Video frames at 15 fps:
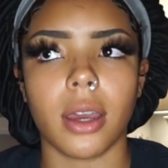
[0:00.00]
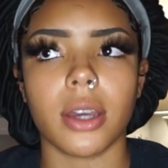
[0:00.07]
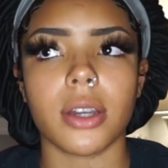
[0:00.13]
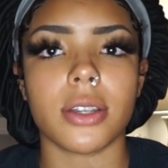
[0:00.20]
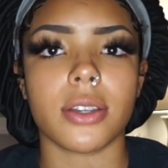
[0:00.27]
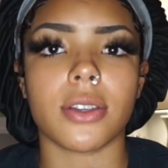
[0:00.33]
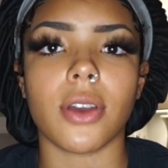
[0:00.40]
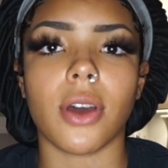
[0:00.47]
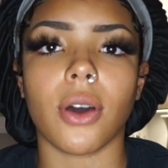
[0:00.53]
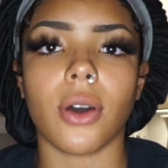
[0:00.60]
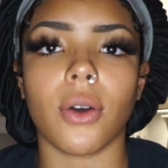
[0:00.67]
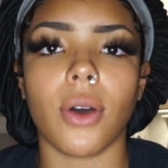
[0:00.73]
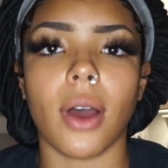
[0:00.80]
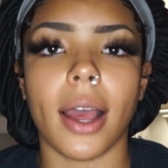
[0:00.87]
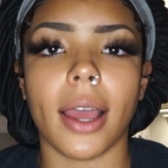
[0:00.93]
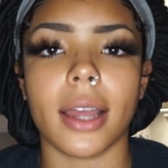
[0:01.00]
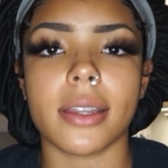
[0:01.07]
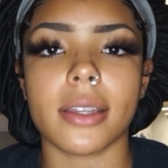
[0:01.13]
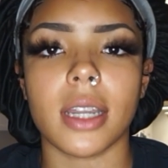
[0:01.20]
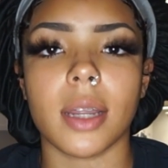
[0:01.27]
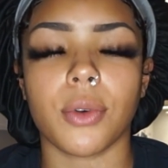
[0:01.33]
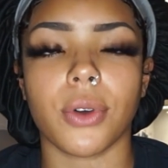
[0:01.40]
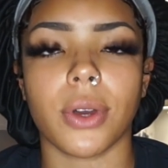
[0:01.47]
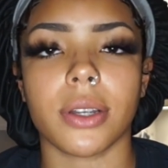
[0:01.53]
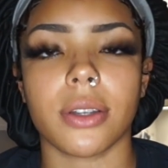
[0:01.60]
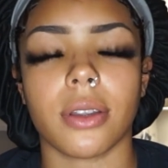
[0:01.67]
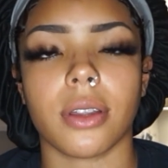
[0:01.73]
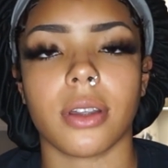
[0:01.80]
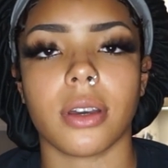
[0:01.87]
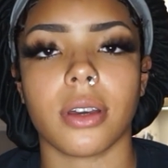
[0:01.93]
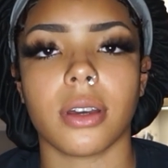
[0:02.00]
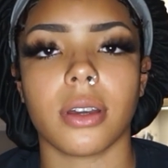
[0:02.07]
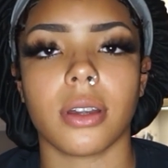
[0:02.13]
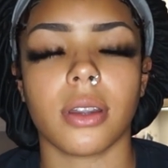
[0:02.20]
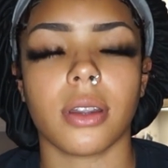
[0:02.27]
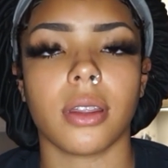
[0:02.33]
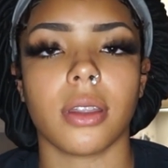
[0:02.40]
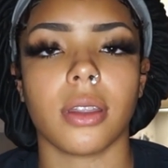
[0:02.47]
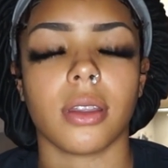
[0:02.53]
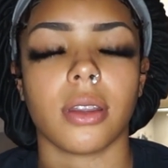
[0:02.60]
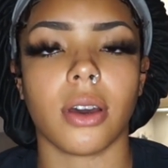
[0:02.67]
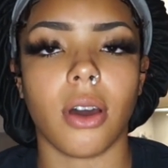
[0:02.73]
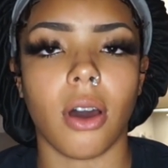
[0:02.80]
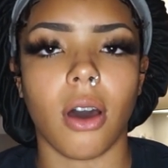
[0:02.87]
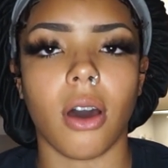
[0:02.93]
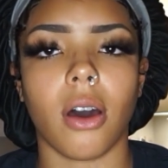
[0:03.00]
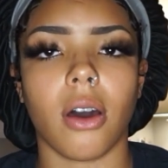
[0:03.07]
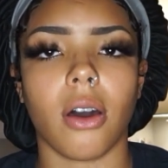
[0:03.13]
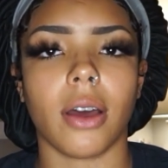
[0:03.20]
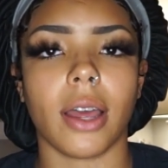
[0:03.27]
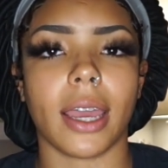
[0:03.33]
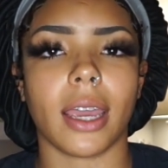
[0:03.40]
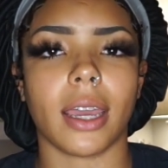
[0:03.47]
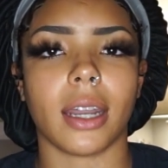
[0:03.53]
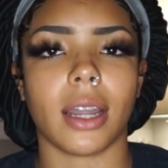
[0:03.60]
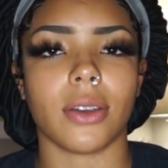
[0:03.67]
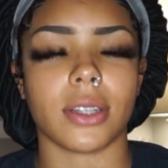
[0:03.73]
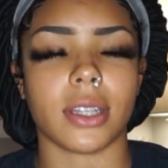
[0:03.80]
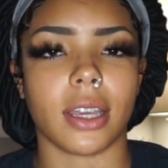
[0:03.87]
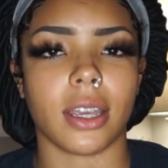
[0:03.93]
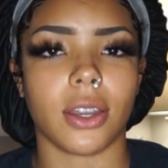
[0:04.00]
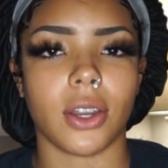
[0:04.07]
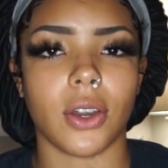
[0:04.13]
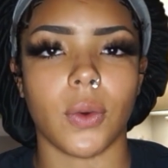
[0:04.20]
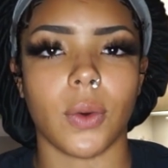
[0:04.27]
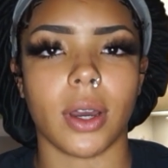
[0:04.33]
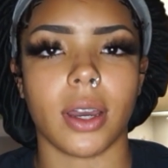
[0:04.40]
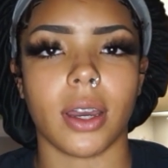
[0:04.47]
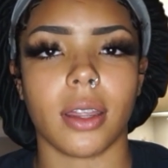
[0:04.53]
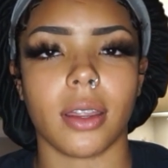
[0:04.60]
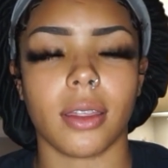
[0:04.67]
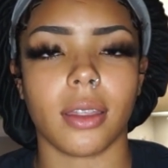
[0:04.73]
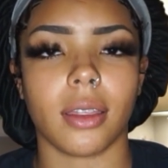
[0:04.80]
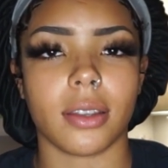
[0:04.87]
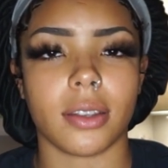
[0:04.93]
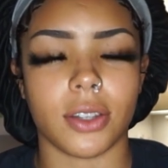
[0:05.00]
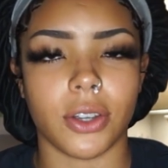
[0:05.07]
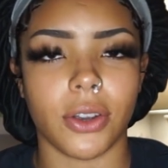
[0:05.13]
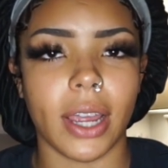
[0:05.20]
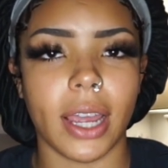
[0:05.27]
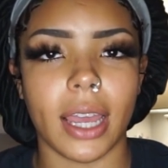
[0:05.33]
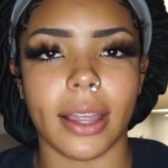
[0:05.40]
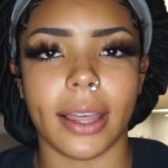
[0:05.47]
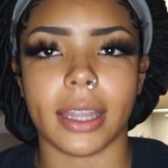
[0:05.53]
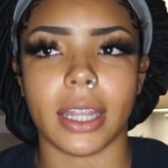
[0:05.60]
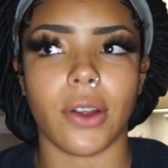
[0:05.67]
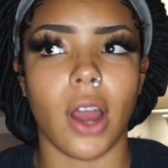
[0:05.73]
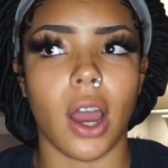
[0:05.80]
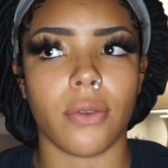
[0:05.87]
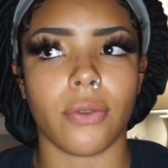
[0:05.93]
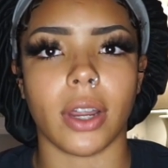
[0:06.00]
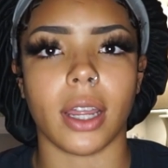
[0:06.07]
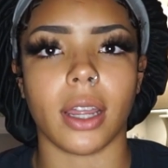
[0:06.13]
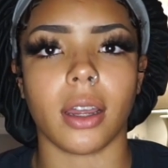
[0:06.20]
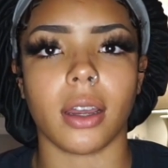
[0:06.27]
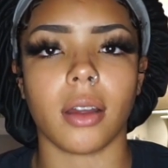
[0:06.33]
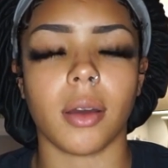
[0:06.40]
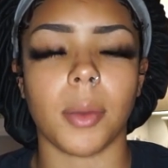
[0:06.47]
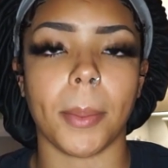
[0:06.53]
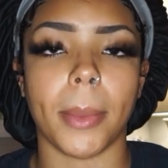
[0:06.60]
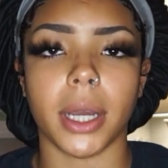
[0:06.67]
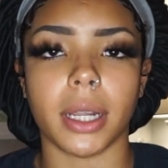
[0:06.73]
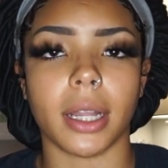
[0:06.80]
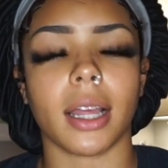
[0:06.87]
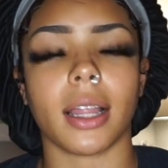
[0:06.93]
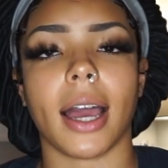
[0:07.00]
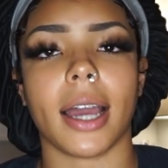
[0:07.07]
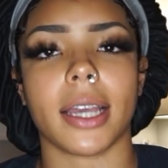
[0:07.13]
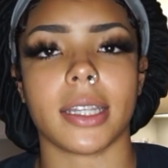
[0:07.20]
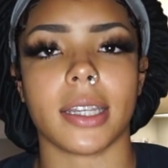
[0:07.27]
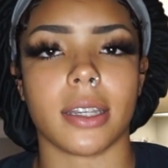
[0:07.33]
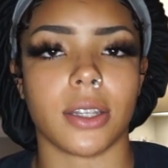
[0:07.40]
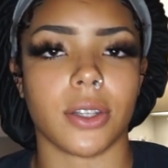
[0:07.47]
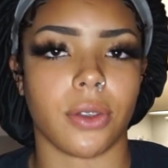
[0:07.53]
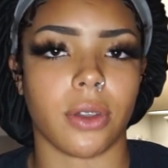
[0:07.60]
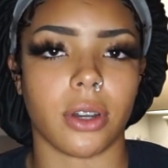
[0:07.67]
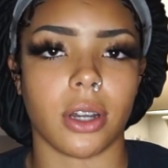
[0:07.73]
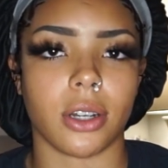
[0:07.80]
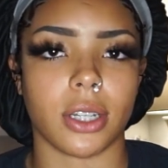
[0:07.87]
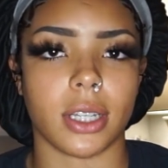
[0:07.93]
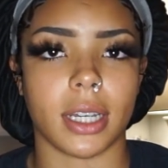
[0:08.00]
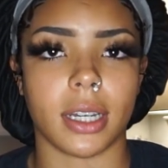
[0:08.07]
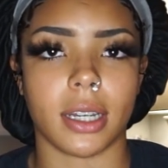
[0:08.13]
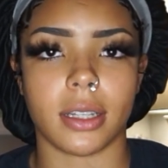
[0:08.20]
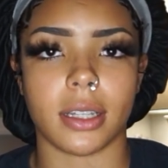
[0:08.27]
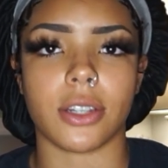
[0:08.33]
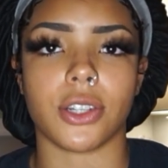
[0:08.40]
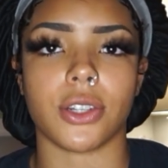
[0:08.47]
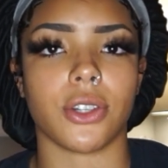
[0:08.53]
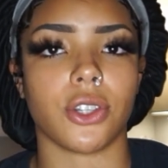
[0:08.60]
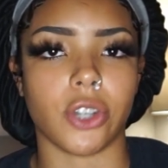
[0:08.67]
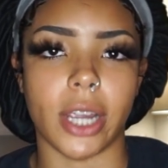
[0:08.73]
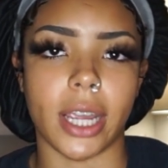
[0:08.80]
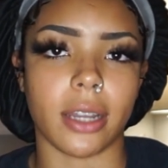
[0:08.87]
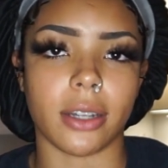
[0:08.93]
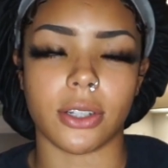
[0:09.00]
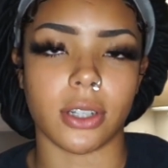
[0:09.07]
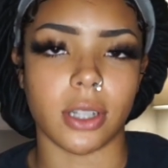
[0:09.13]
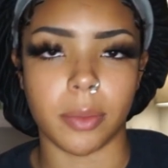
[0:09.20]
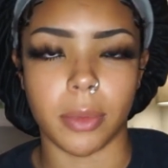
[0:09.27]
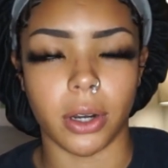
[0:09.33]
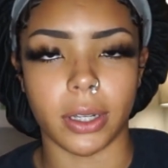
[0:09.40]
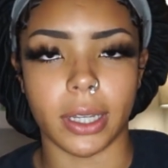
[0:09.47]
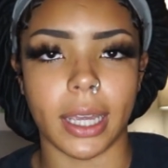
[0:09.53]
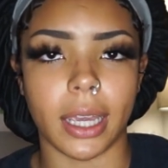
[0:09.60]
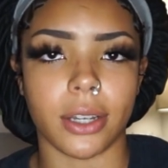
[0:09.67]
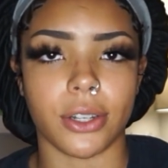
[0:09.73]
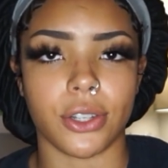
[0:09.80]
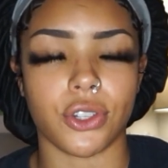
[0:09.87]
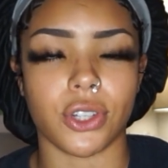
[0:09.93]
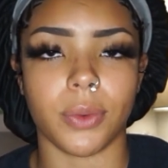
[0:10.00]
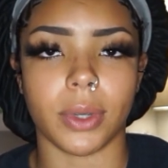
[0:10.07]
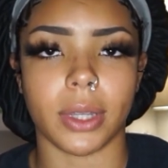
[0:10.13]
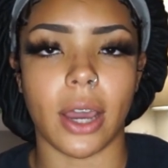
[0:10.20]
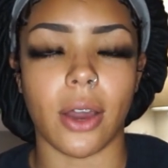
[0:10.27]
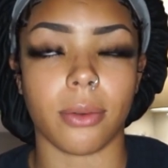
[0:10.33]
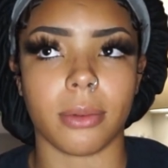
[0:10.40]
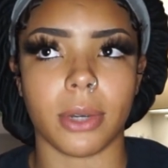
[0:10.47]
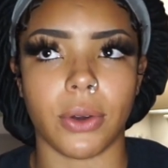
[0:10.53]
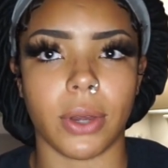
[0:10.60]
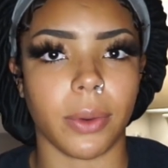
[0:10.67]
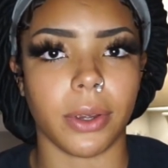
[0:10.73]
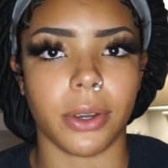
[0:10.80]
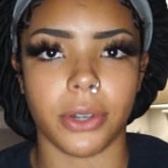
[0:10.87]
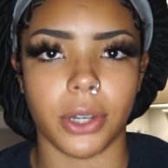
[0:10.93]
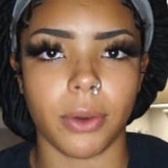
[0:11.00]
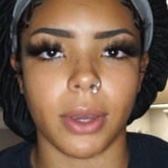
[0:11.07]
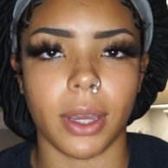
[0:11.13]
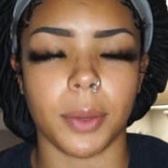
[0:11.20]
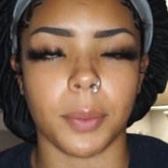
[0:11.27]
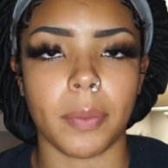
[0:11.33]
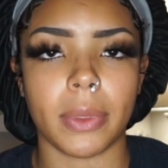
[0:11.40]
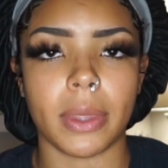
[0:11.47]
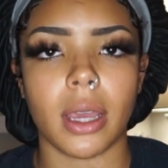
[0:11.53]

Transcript: So I ended up going to the the call and I was like, you know what, this is great. Like they're offering modeling classes, so they're not just gonna send you straight into the modeling industry without knowing what you're doing.